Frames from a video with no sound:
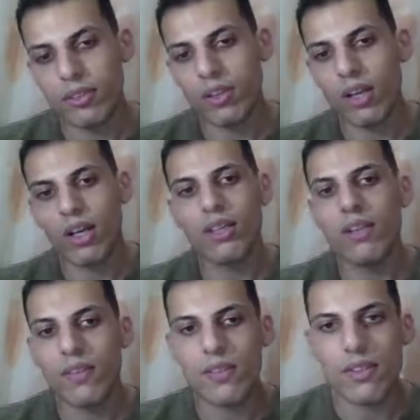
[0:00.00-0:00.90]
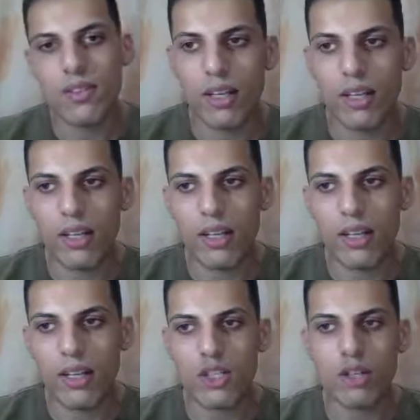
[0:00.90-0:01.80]
Okay, this is the
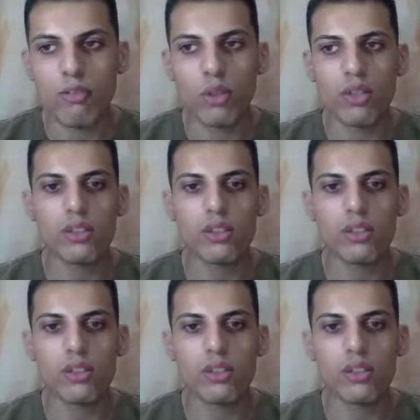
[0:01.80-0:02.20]
intonation for